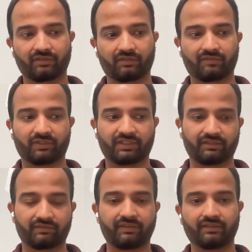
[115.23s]
or I would say
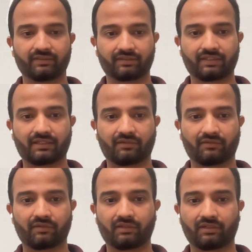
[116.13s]
3 years
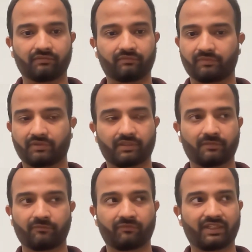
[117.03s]
now,
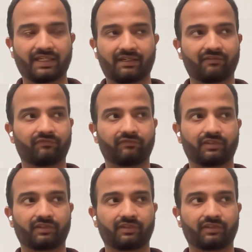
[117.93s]
we have